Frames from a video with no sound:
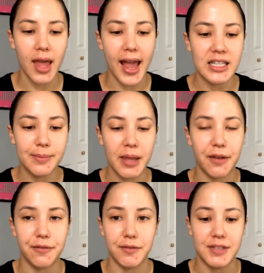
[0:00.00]
SPF
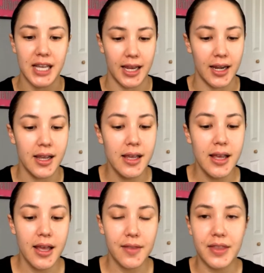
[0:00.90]
15.
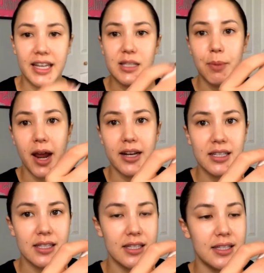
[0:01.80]
This product
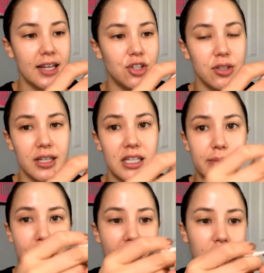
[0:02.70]
is essentially
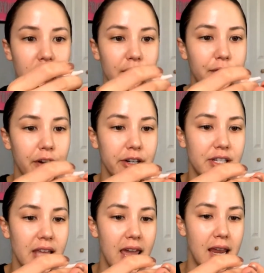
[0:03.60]
spackling for your
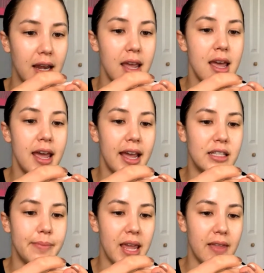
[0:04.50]
skin.
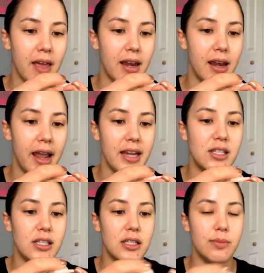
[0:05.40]
It's making that
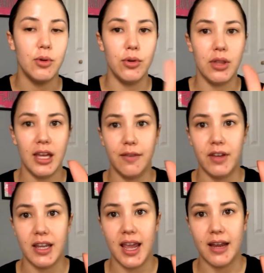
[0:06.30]
nice smooth
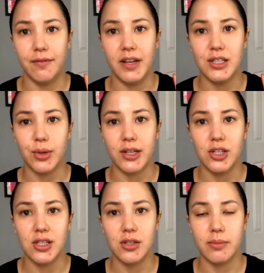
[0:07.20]
even canvas, so I
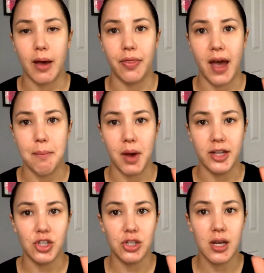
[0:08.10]
just use about that
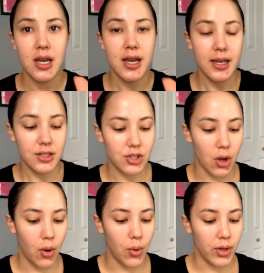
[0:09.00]
much
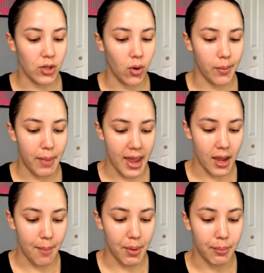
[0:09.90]
so your
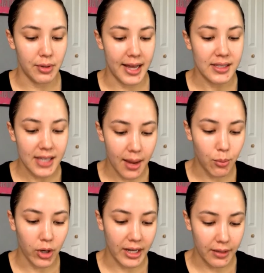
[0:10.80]
makeup blends on
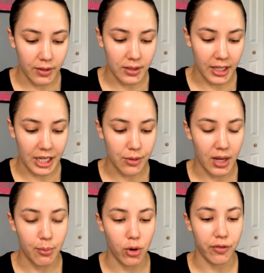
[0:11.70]
more evenly. You get
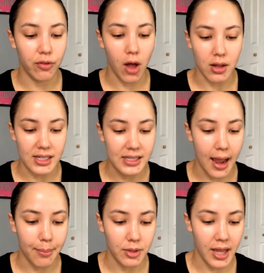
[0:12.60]
a more flawless
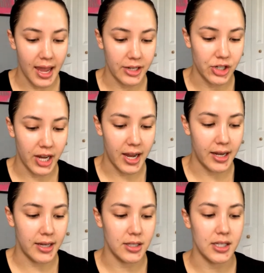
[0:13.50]
application.
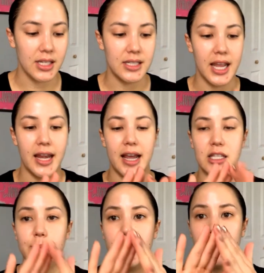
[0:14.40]
It does contain
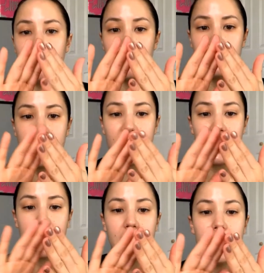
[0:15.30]
SPF
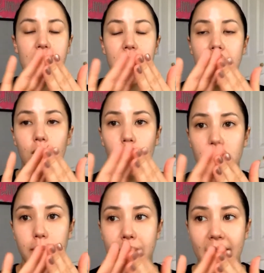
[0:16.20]
15, an
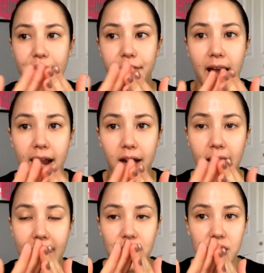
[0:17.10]
oil mattifier.
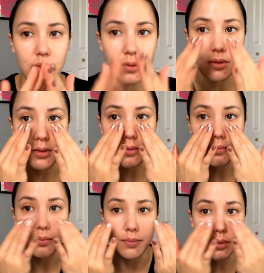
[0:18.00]
I just
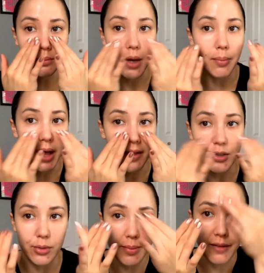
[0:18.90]
apply
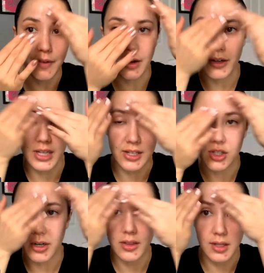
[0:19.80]
this with my fingers. I
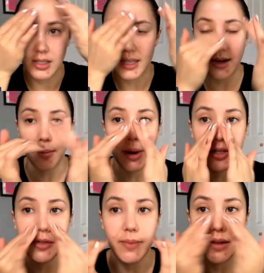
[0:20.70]
start in the center
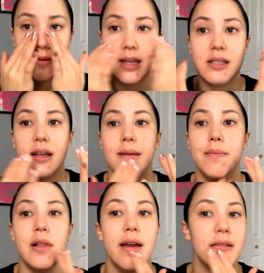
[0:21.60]
parts of my face and I
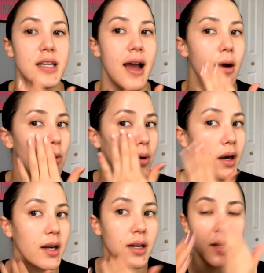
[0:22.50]
blend
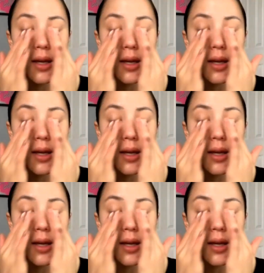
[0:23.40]
outward.